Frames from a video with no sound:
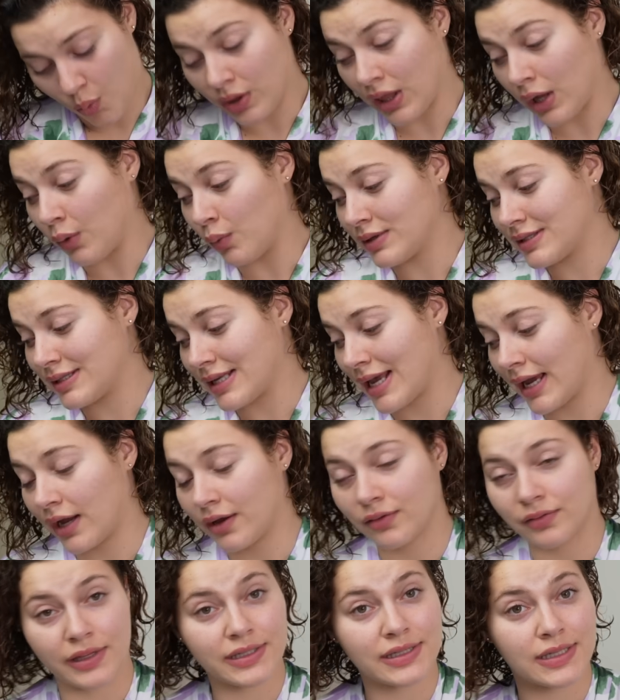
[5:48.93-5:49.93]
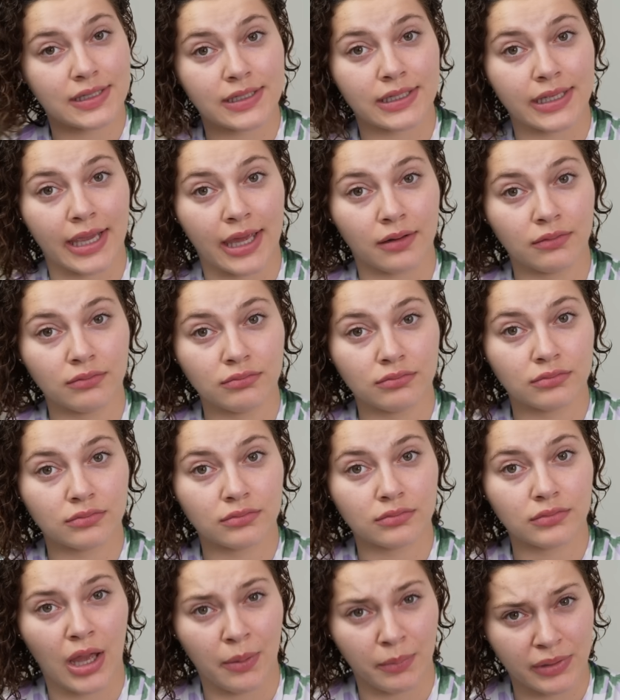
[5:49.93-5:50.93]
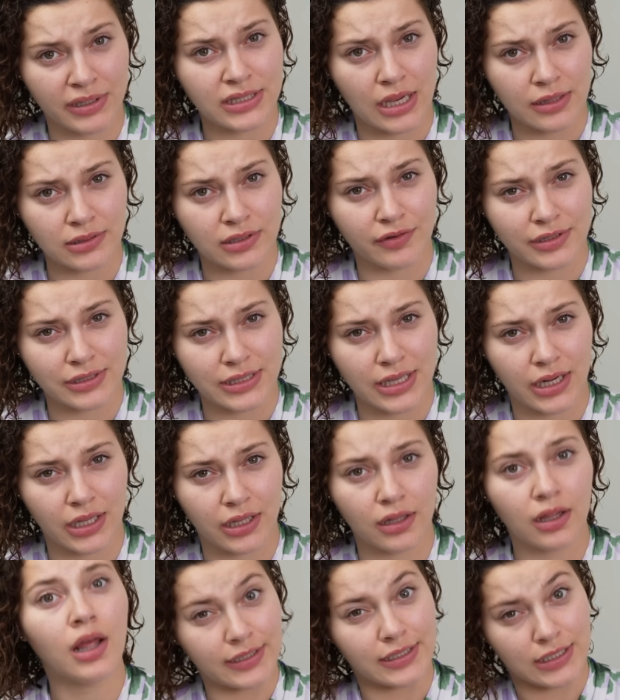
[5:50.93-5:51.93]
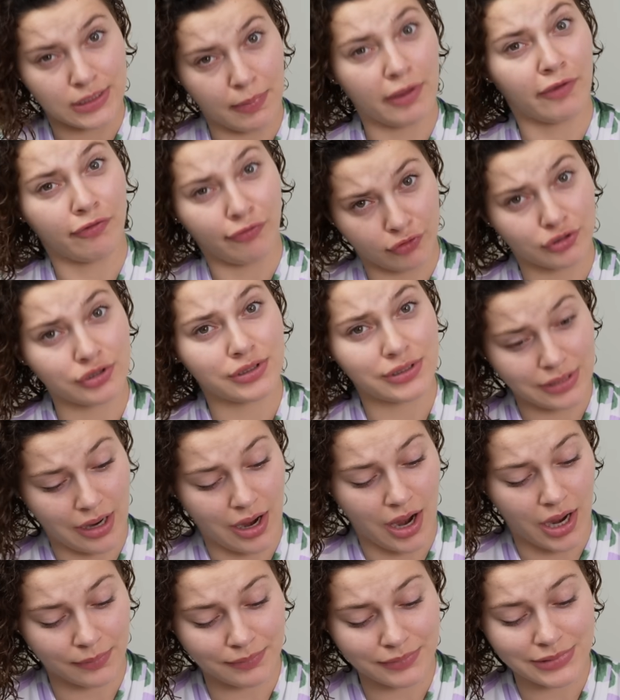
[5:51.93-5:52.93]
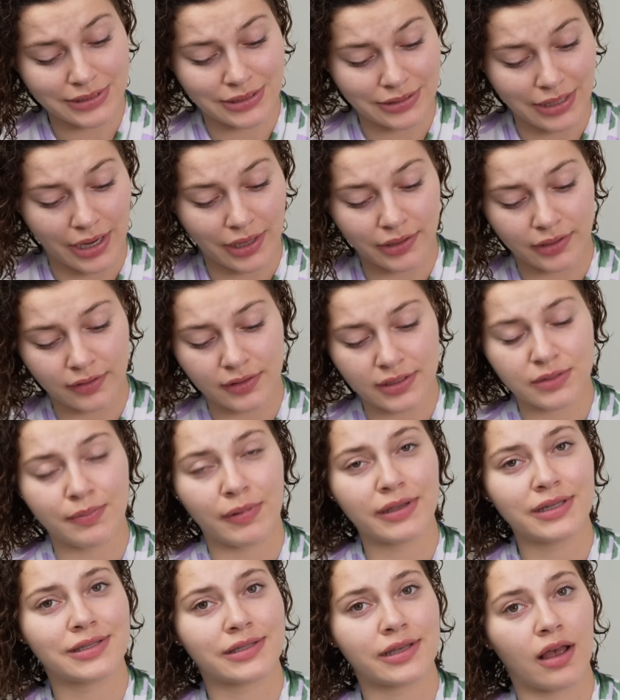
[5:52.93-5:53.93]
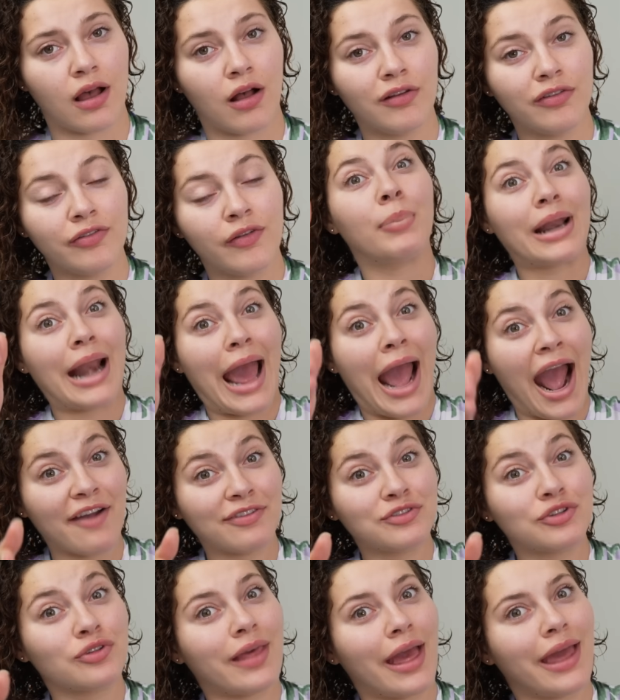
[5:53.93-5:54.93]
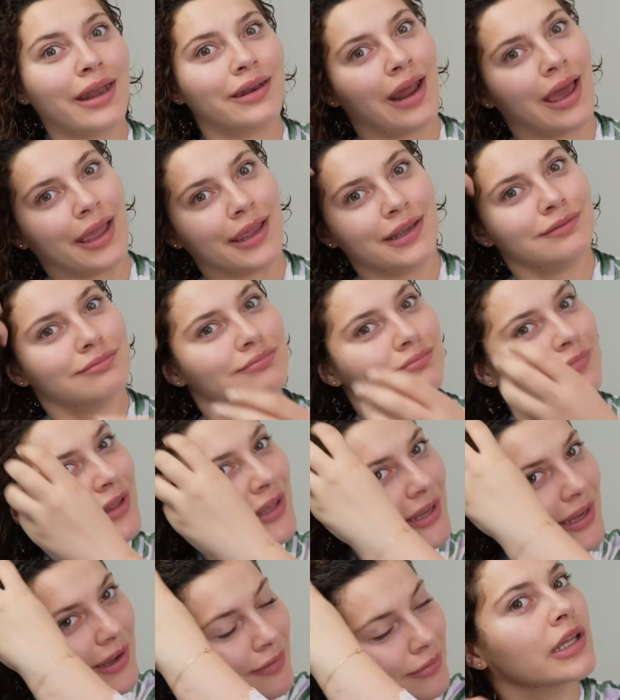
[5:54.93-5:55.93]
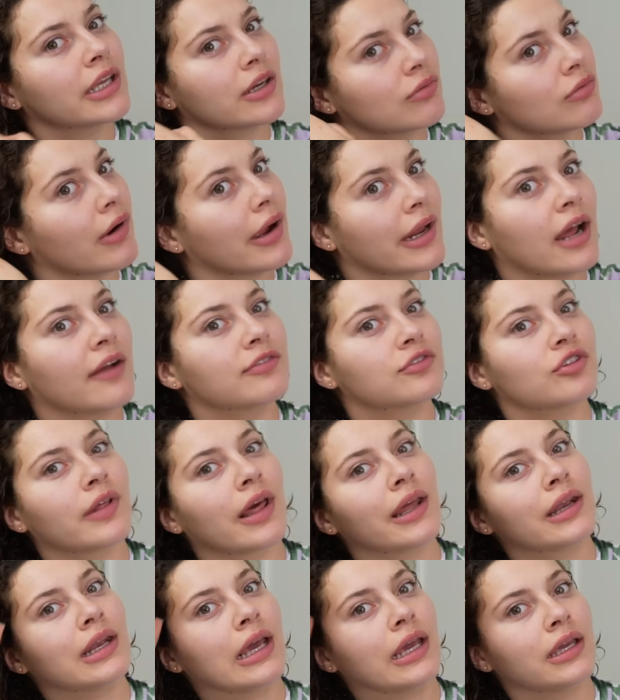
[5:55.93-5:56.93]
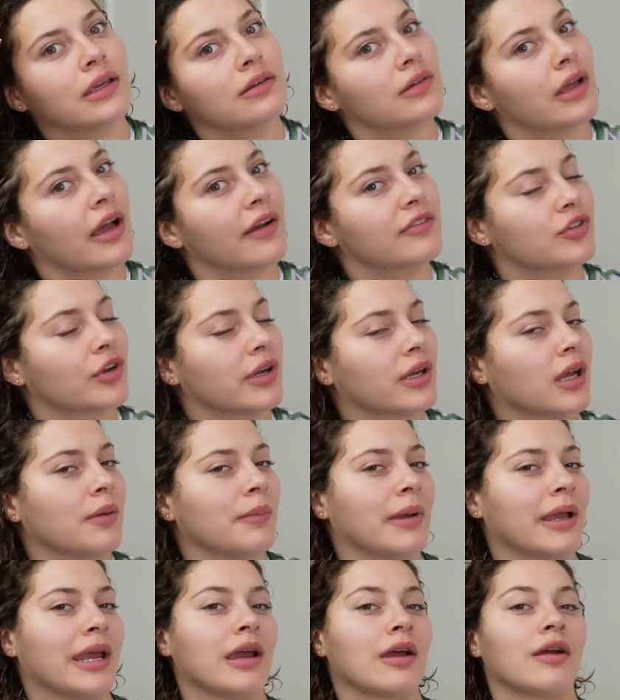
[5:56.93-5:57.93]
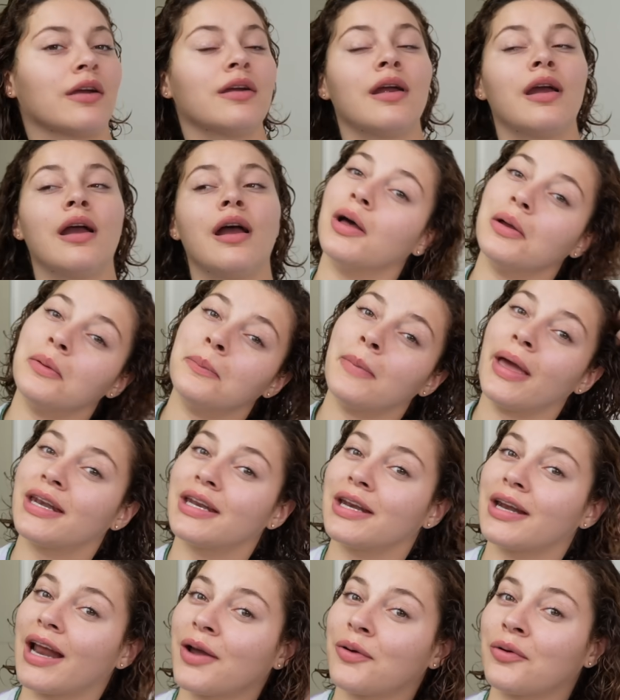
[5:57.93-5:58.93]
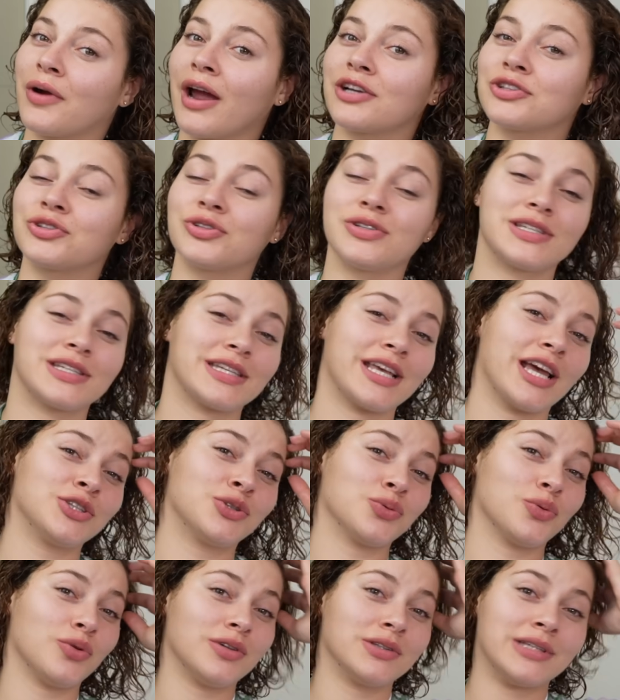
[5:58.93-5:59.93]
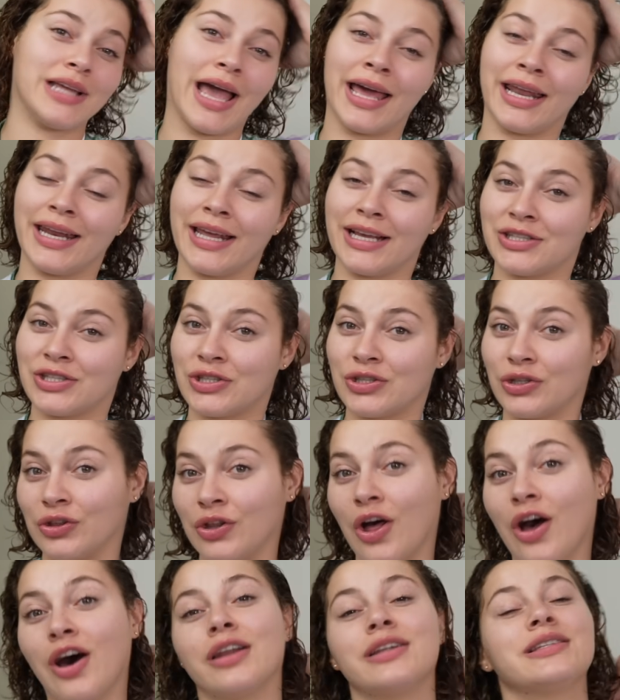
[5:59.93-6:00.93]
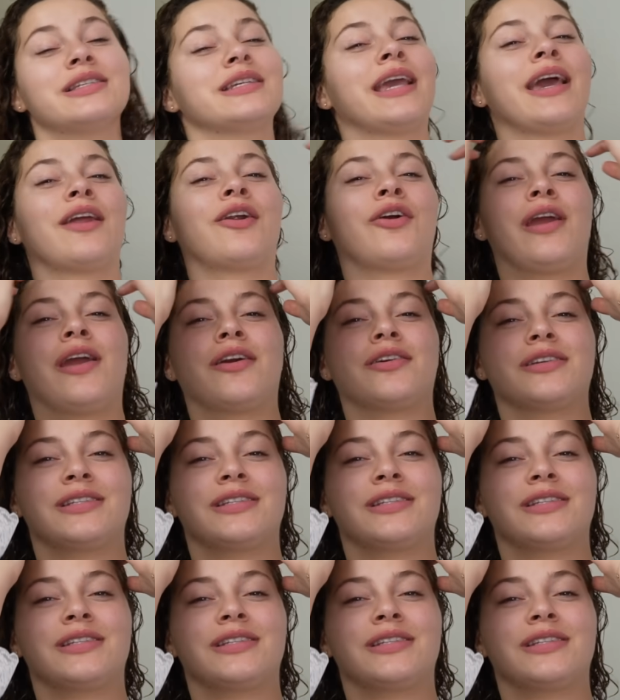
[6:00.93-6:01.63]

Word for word: Well, I was saying how this is again, how many times have I said it? This is my first time styling this myself. But after that night, like like right after that night, after I cut my hair, Amanda and I were actually scheduled at a salon to get our hair